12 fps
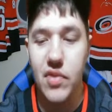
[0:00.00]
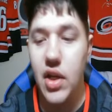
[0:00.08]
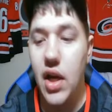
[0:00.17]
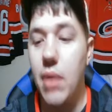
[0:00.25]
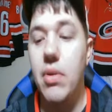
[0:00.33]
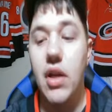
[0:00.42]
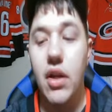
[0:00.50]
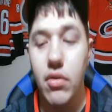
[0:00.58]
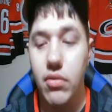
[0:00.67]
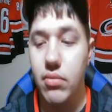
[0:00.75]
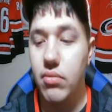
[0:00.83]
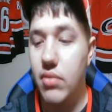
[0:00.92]
I mean, I
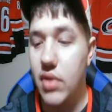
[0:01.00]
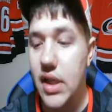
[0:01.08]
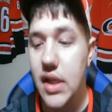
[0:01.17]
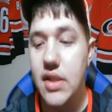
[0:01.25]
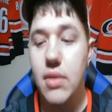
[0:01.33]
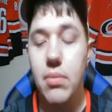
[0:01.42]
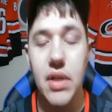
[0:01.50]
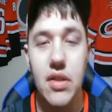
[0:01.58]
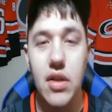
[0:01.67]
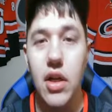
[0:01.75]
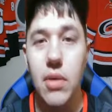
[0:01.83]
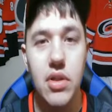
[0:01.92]
don't think it's the best
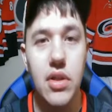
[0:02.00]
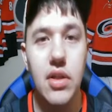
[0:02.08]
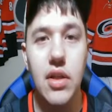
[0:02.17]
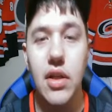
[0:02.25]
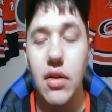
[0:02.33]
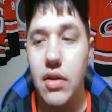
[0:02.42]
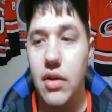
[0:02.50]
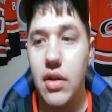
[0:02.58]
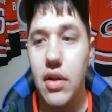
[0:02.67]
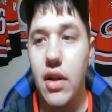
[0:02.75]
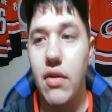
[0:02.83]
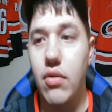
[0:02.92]
option, and
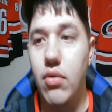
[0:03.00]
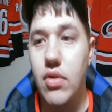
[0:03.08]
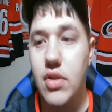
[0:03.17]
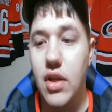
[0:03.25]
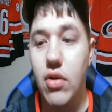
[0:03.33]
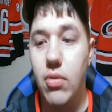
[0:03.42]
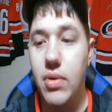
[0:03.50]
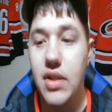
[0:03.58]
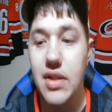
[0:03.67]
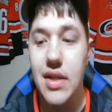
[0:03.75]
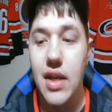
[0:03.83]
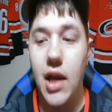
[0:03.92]
of course I hope it
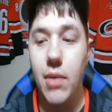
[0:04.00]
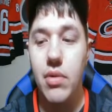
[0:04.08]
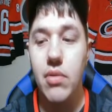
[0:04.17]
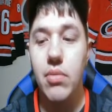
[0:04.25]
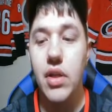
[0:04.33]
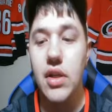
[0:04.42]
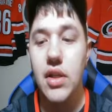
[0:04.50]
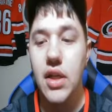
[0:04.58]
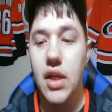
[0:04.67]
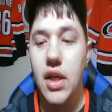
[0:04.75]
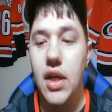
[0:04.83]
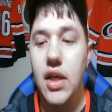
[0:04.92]
doesn't happen, but
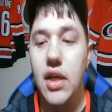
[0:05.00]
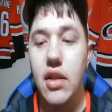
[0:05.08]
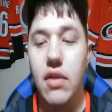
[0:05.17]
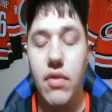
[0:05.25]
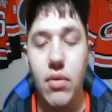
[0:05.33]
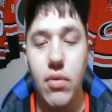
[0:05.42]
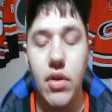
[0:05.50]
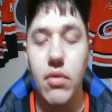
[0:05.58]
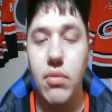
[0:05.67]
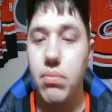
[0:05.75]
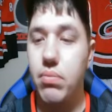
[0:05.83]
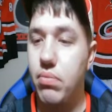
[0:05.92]
in the event we're going to
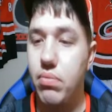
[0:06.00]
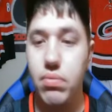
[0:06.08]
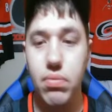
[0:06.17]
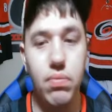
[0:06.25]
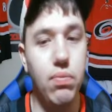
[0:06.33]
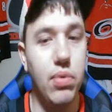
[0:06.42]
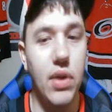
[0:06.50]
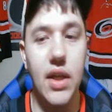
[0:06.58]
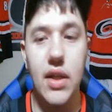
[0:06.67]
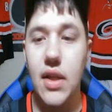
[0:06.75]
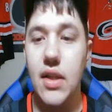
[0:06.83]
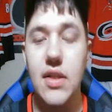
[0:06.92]
play
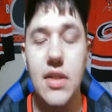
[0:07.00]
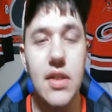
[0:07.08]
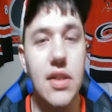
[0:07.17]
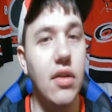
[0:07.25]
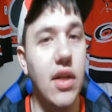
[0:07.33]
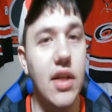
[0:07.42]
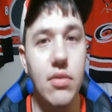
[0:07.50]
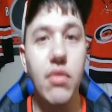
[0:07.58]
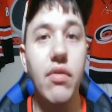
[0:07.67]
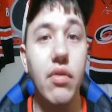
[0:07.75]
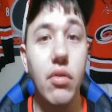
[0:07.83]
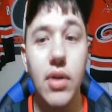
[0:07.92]
like this is the last one
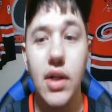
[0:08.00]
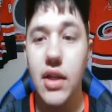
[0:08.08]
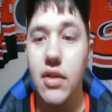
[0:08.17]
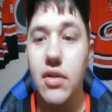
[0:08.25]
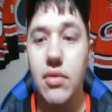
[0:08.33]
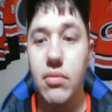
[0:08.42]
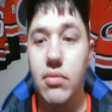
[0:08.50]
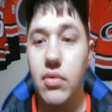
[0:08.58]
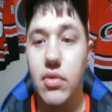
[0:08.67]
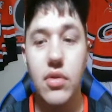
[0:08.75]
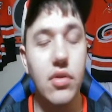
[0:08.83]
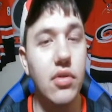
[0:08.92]
for a while and
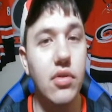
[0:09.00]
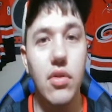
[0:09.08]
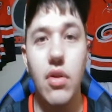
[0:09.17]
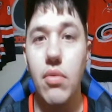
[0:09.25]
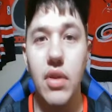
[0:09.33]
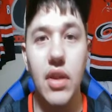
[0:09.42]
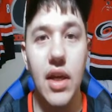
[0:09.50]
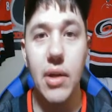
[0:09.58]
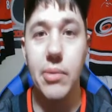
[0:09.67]
go with that.